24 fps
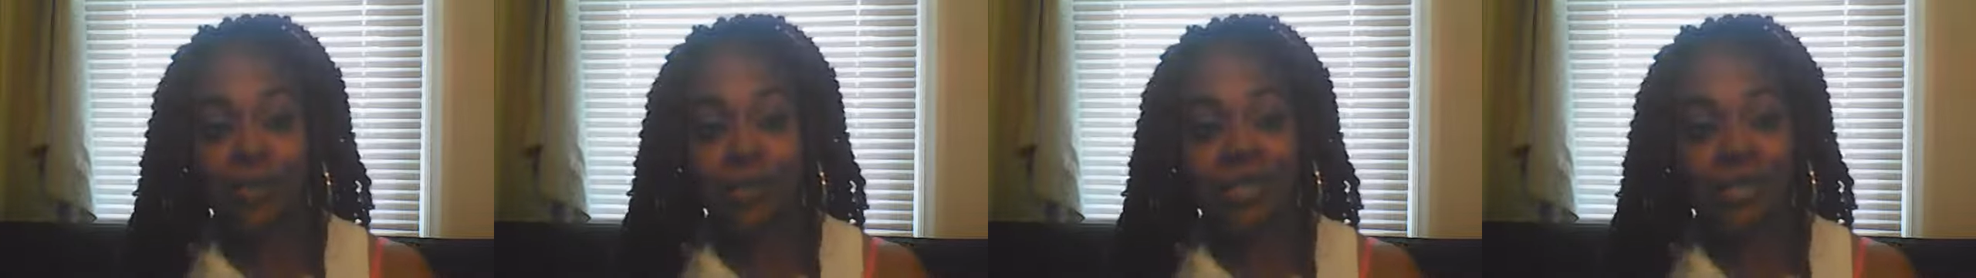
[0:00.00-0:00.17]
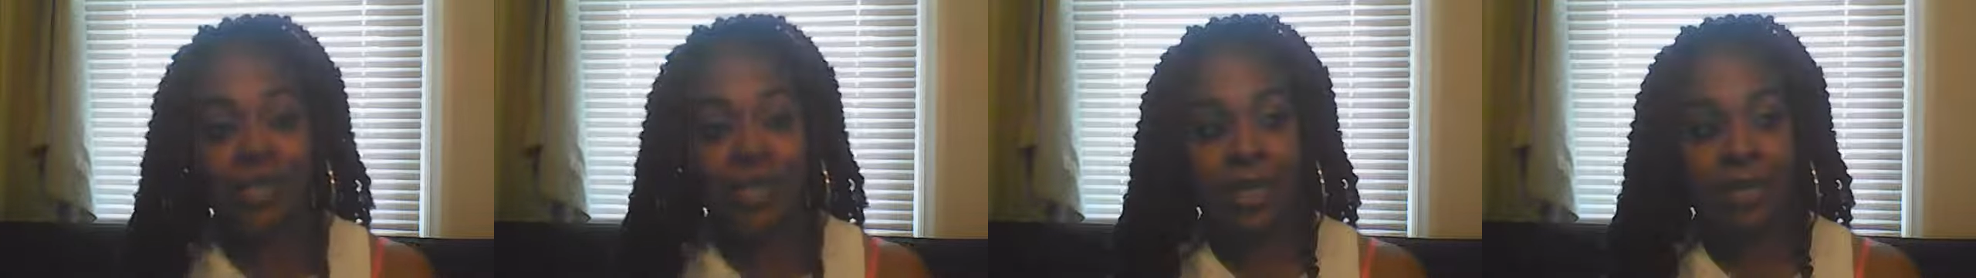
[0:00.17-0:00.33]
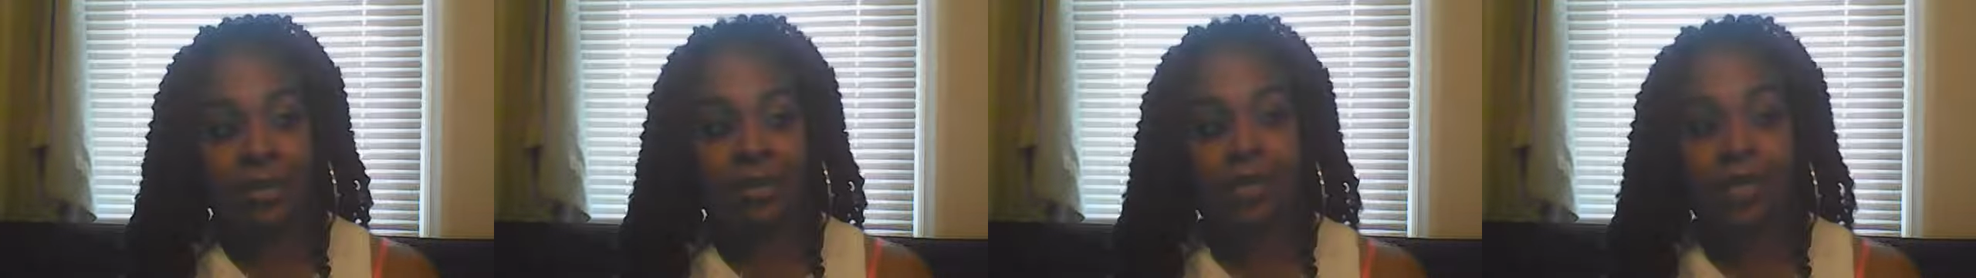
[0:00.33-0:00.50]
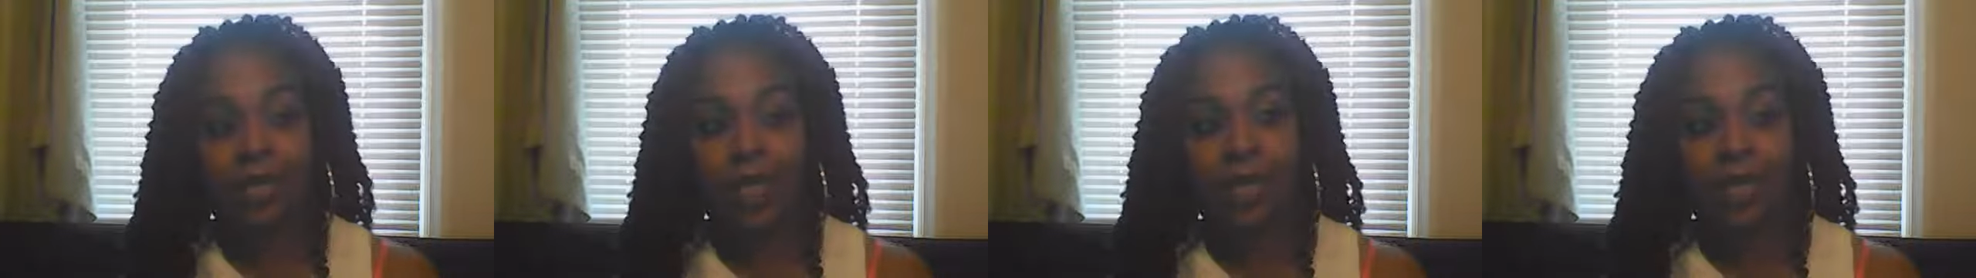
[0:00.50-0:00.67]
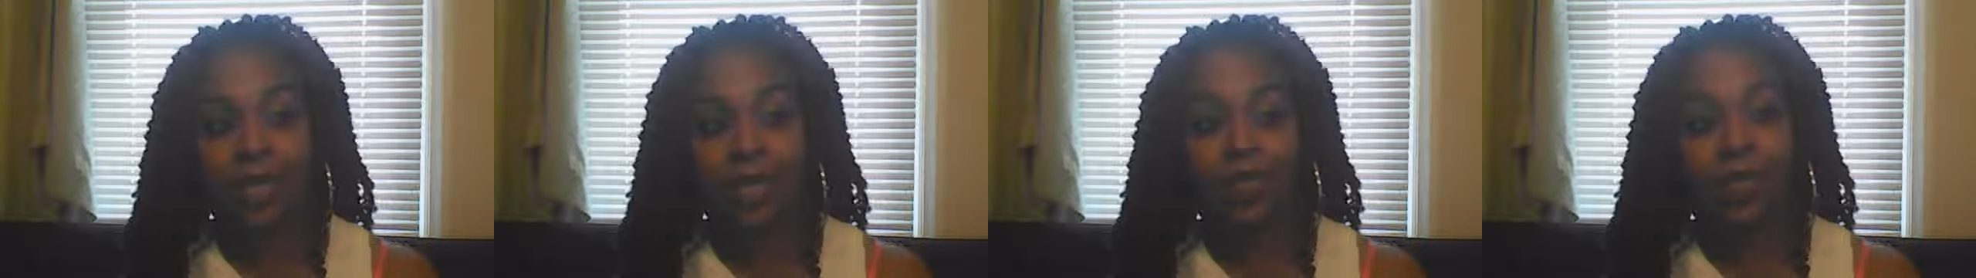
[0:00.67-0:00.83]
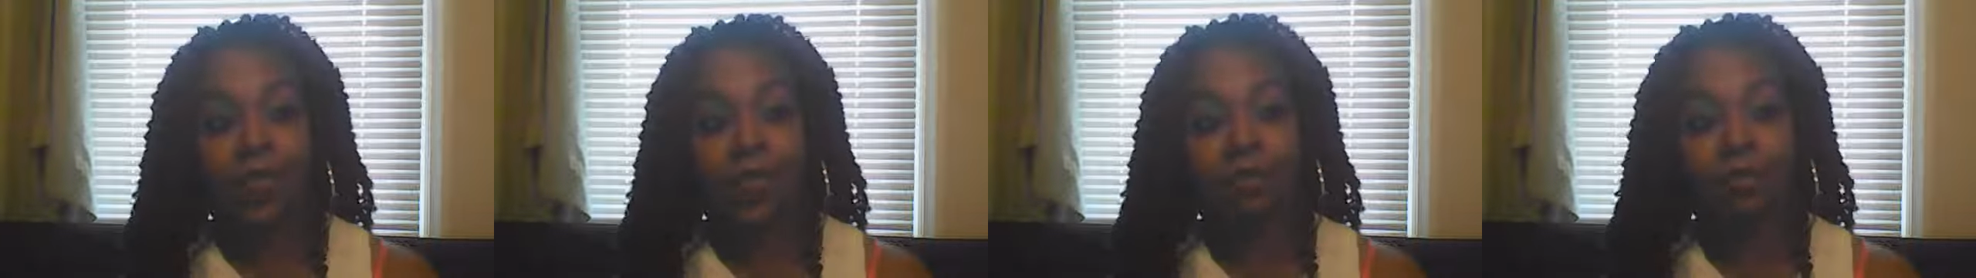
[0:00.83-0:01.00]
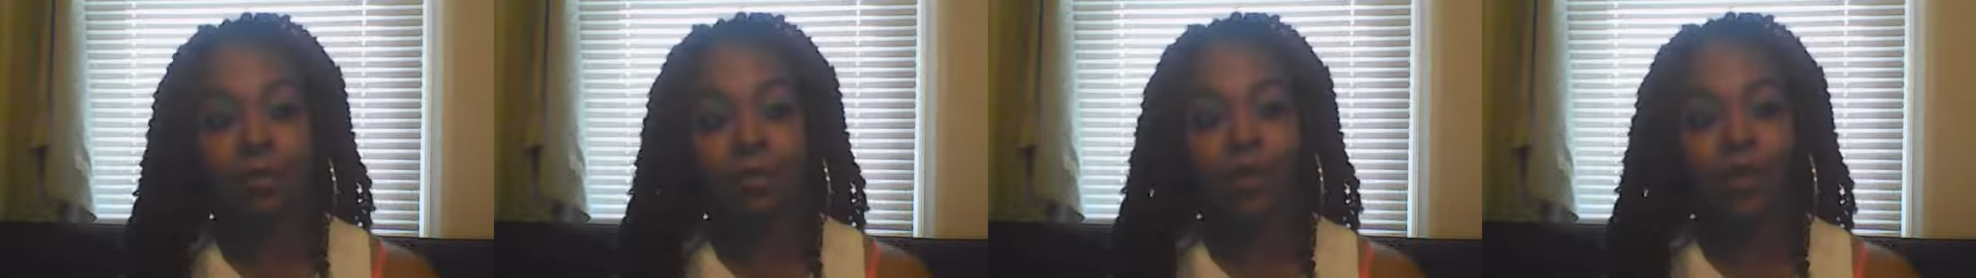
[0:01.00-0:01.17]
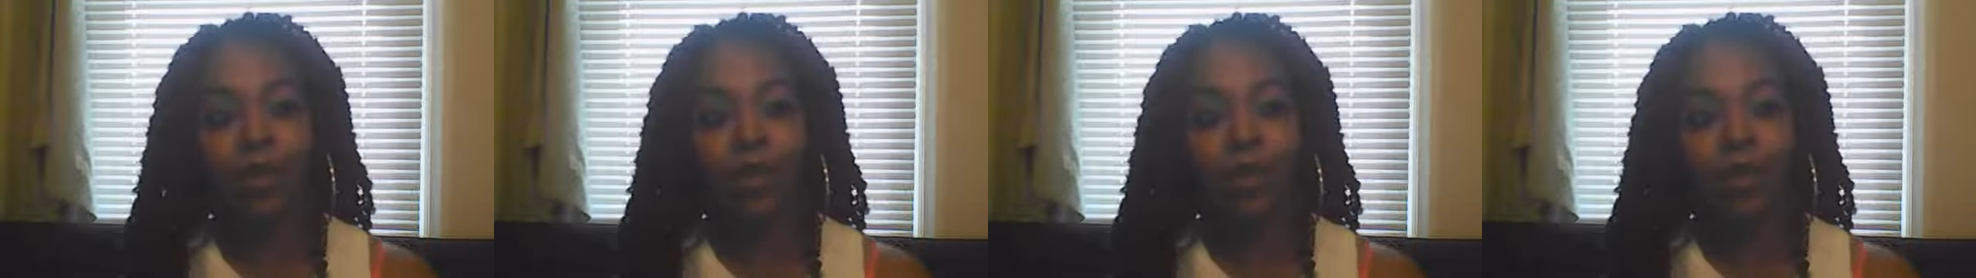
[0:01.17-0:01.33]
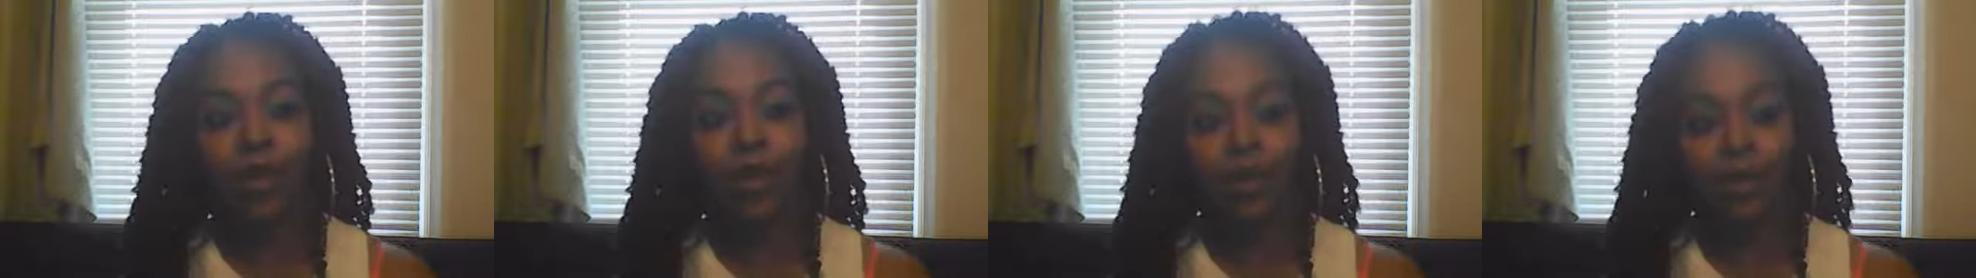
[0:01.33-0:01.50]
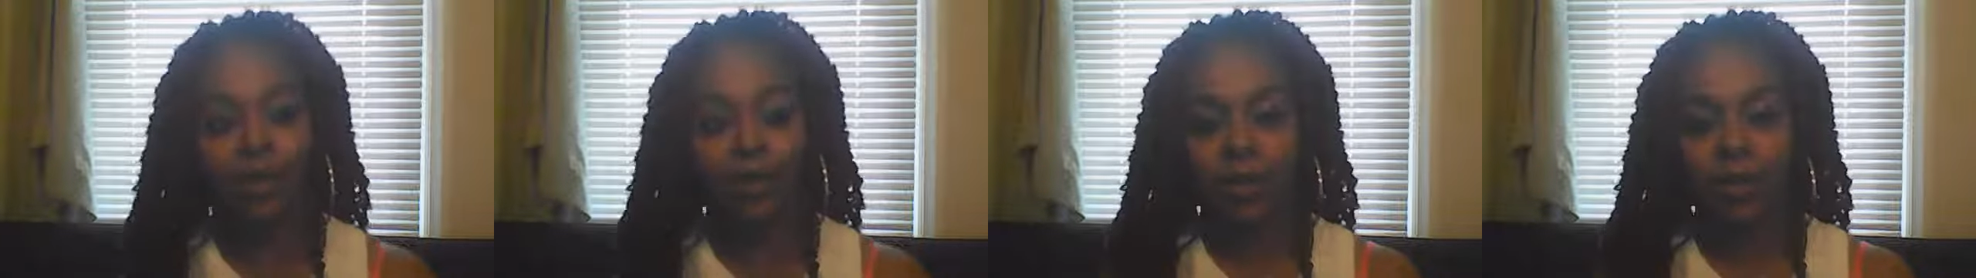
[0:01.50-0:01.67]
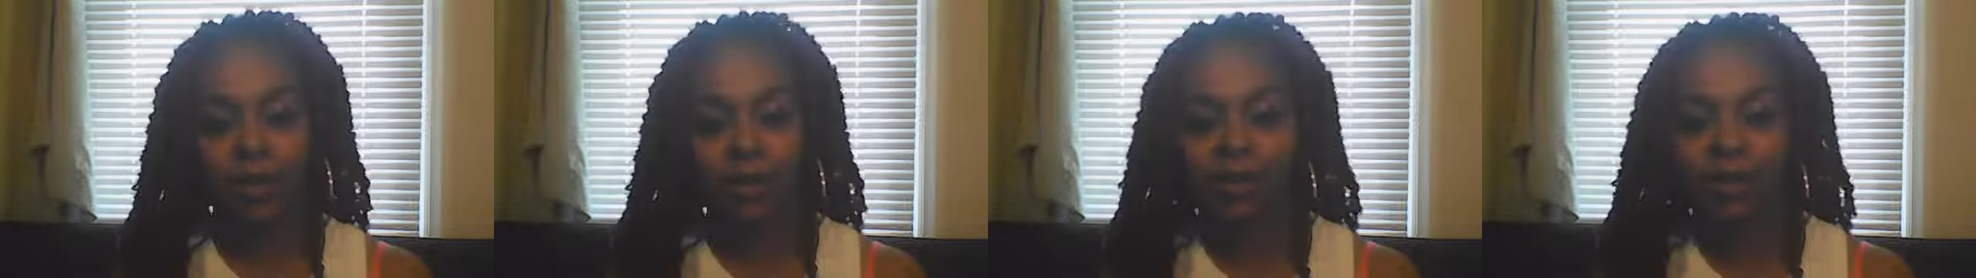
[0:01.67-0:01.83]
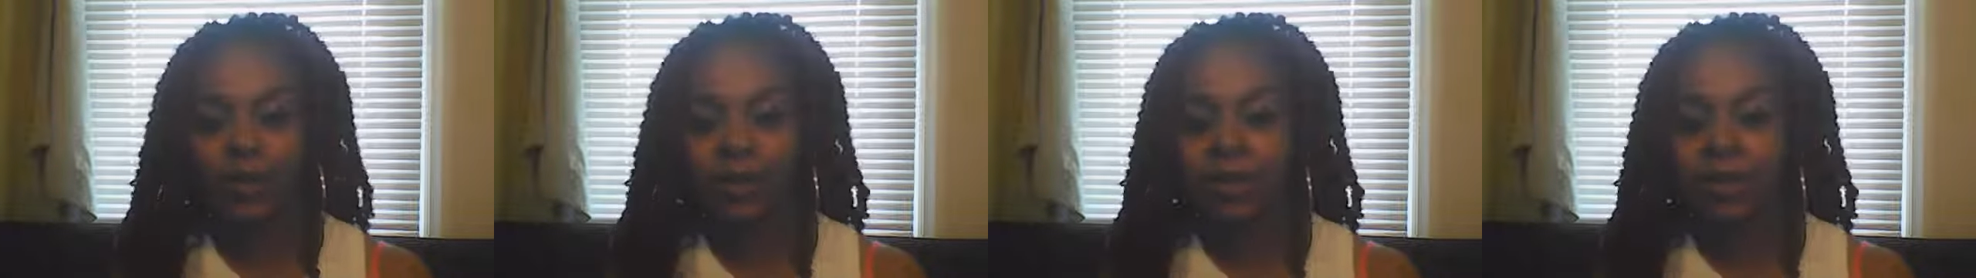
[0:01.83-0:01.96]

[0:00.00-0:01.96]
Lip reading: seemed smaller.